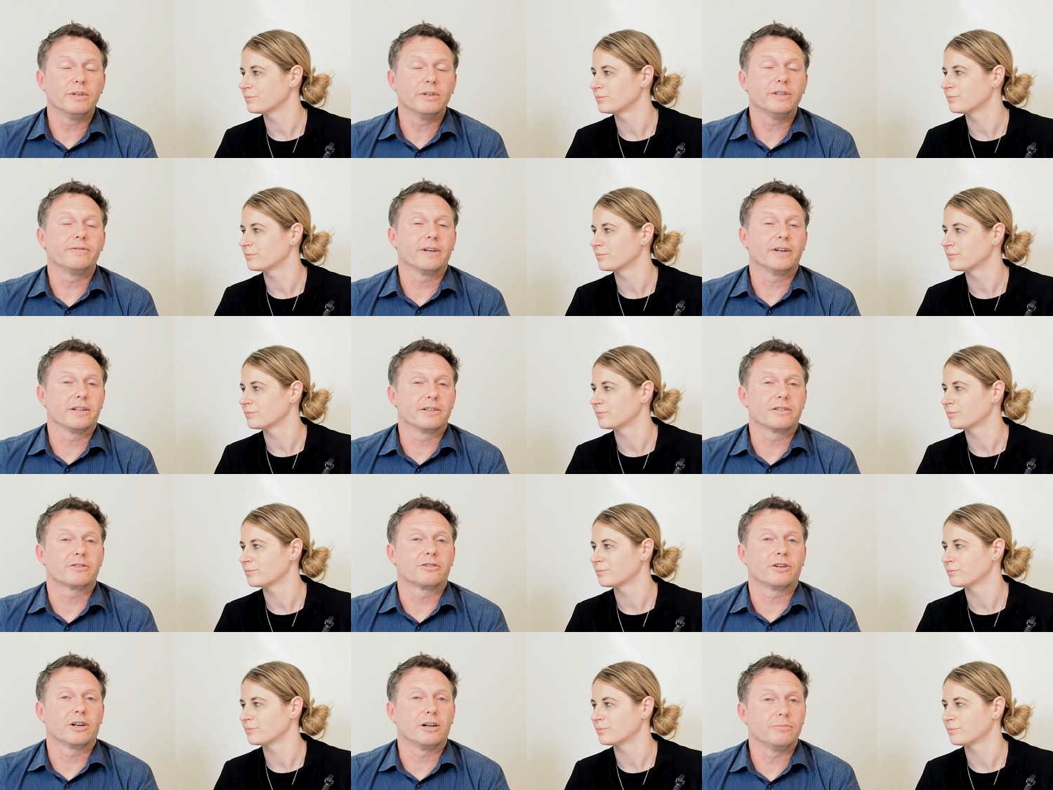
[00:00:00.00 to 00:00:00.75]
Speaker 1: we found
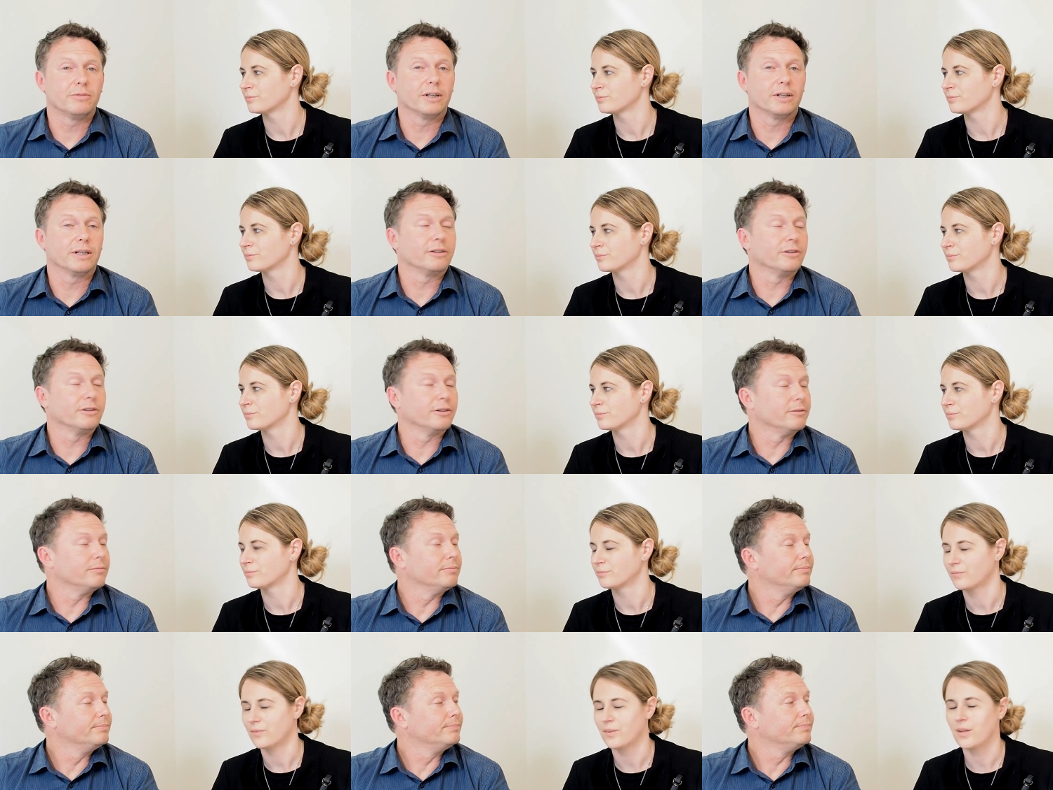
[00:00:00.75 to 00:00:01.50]
Stripe really
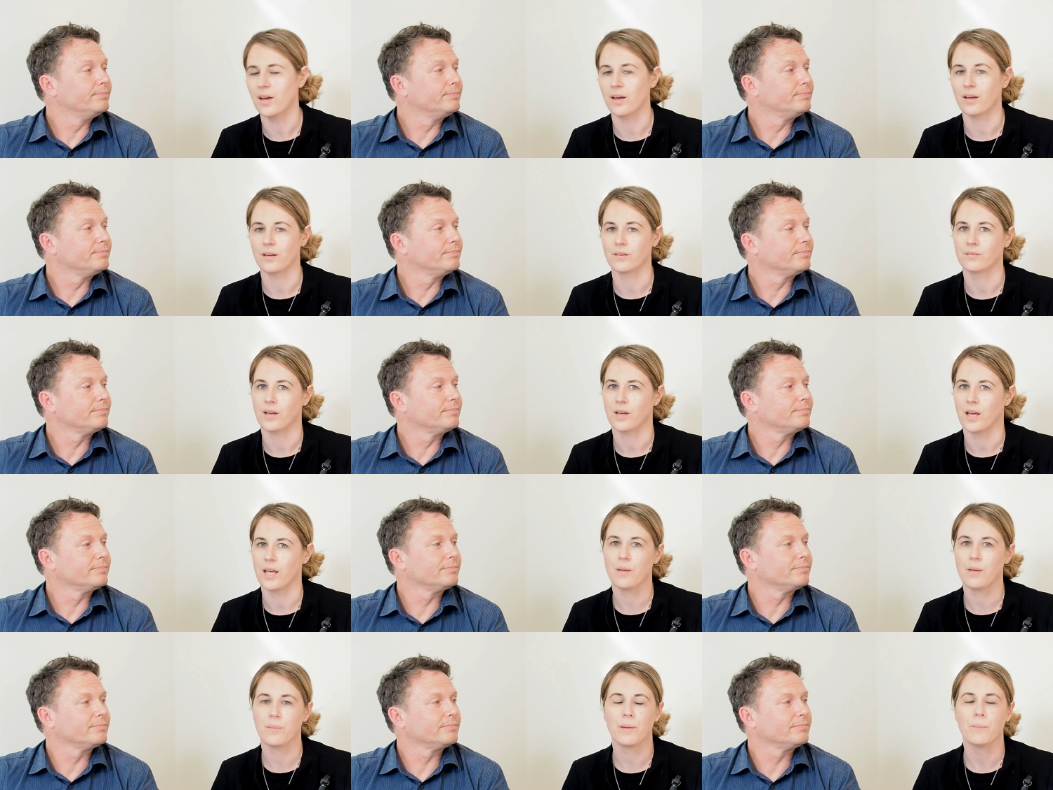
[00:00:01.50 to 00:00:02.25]
good.
Speaker 2: Yeah,
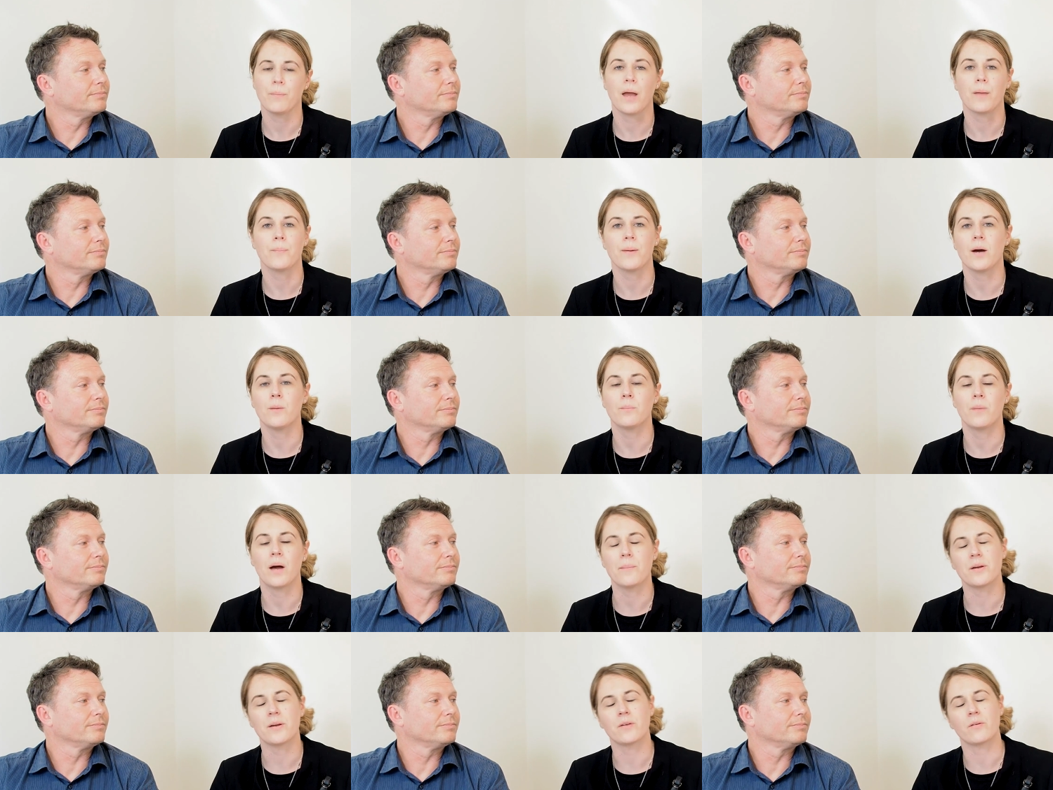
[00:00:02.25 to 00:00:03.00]
and I mean PayPal
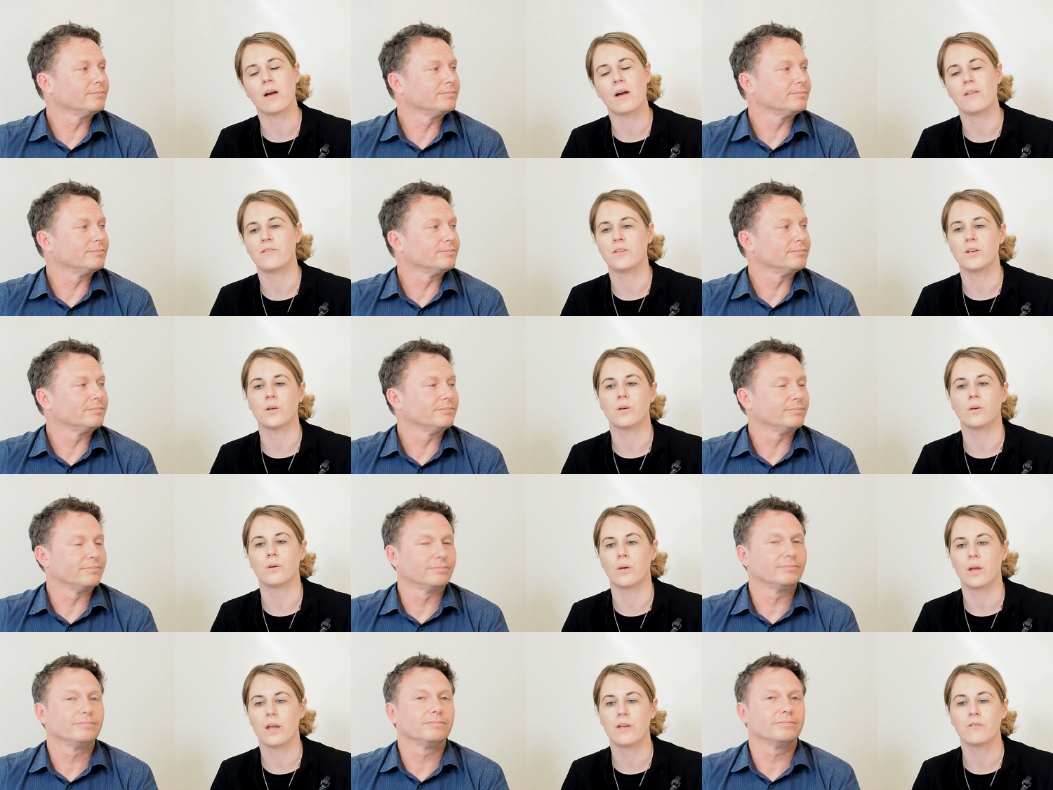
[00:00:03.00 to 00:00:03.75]
might be right for you.
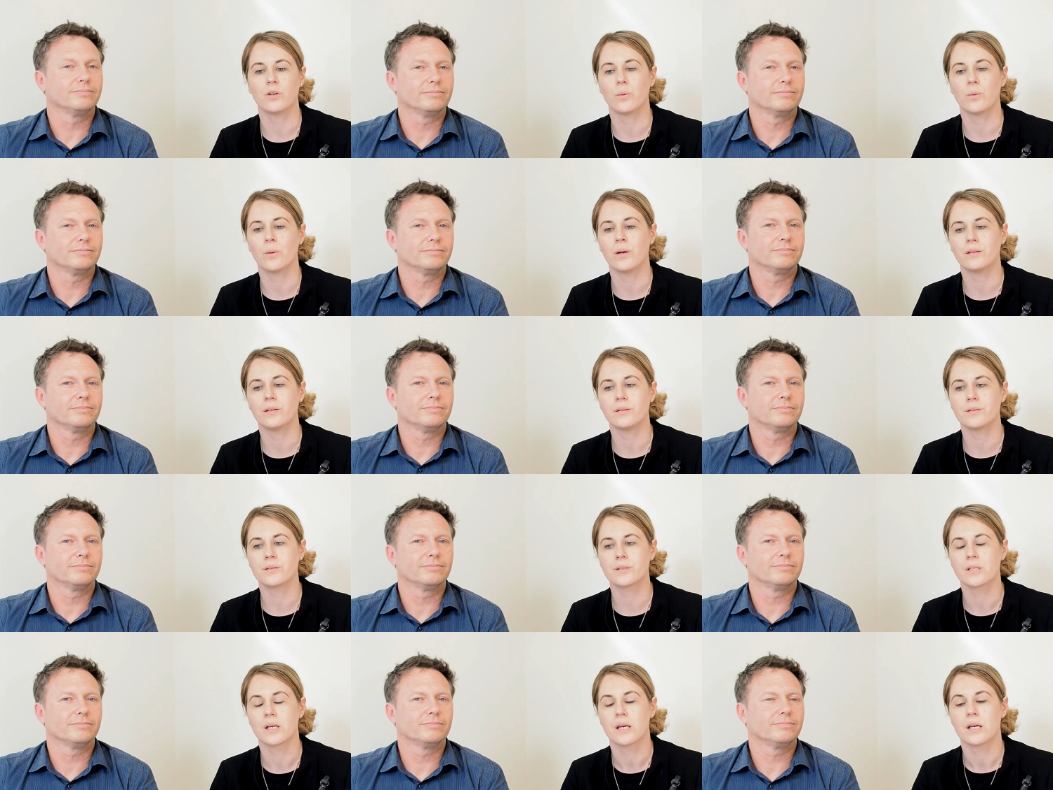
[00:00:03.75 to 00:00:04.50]
Everyone
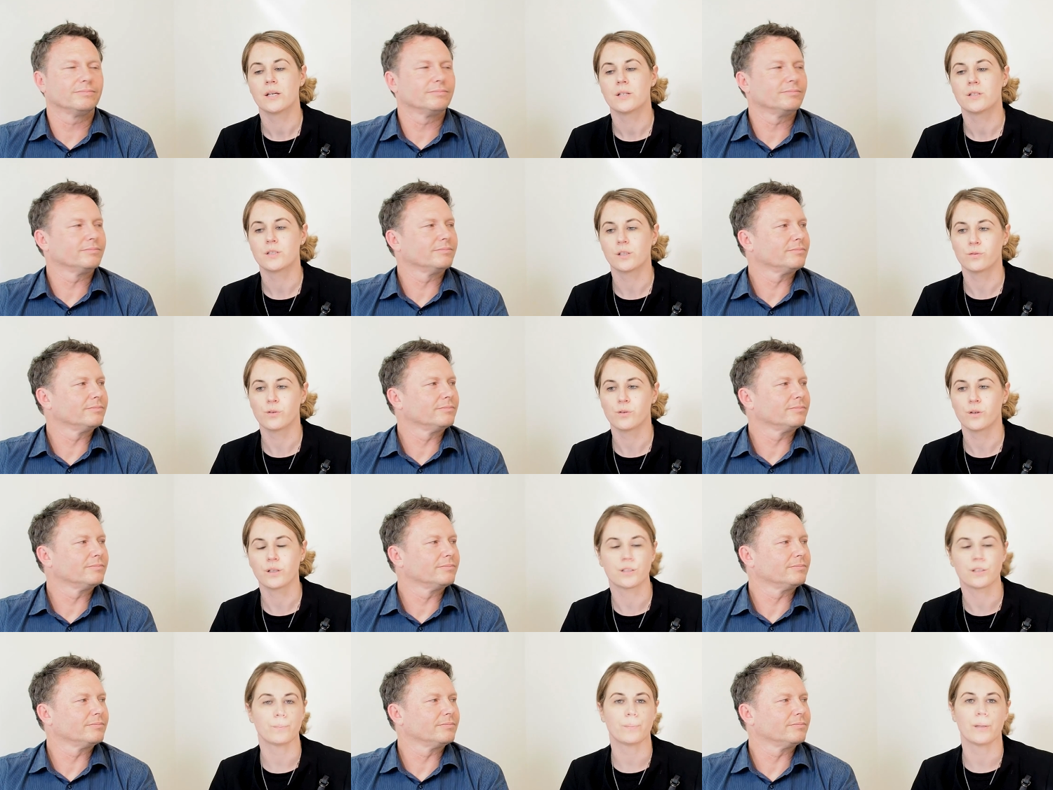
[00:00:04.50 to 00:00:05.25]
is
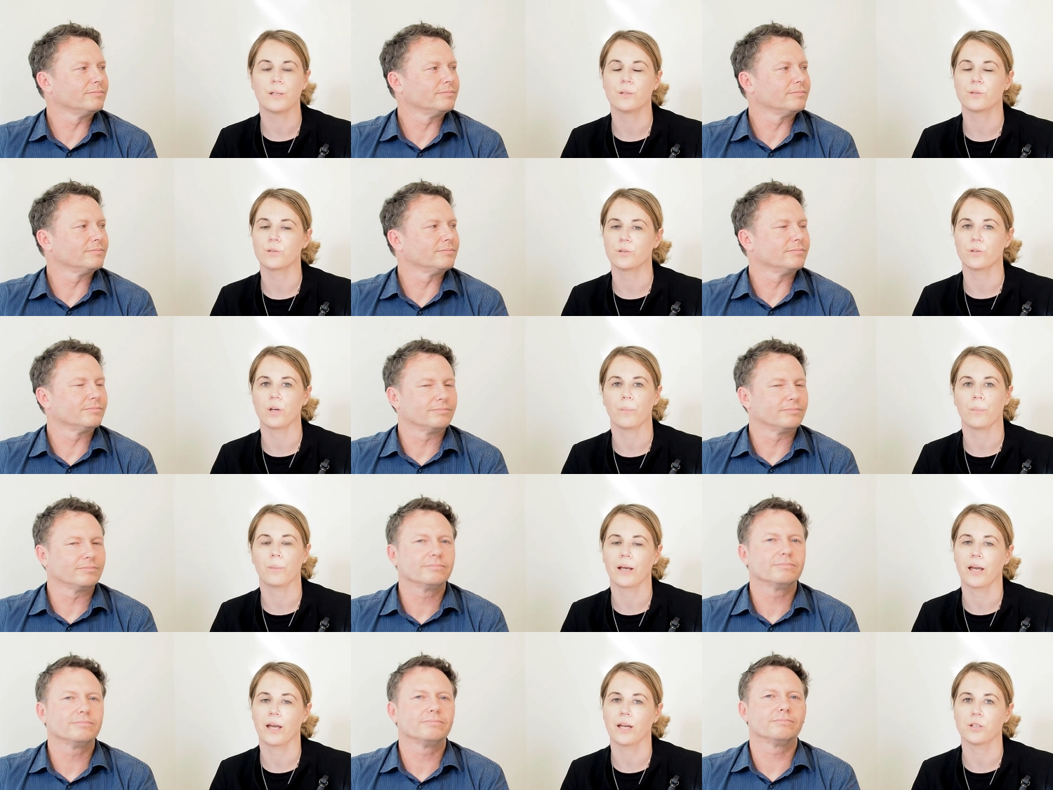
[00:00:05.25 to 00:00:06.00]
different. It depends on your
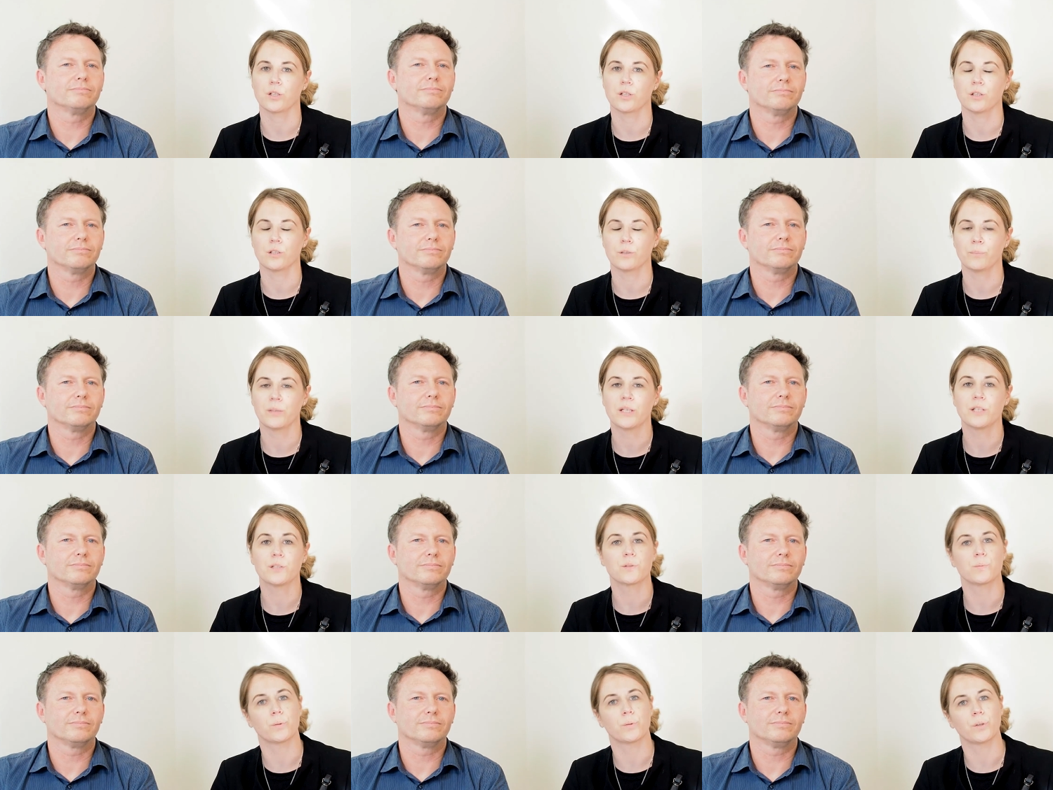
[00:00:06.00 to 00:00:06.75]
application. It
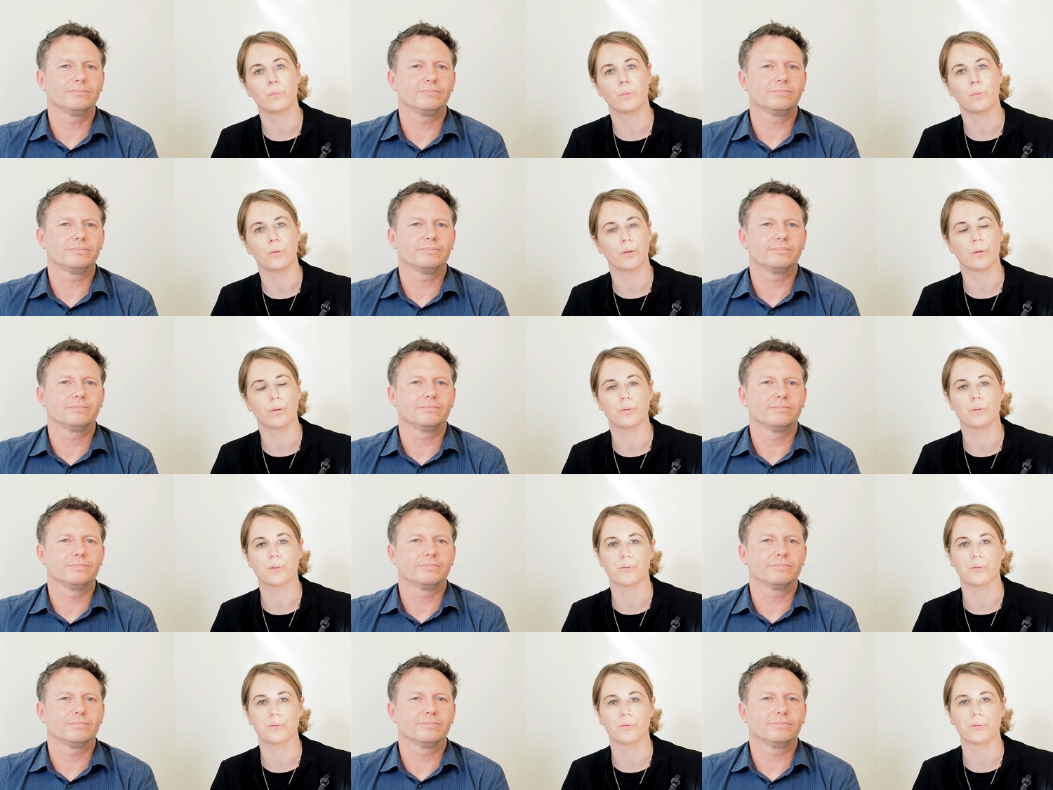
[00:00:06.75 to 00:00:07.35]
depends on what you want to use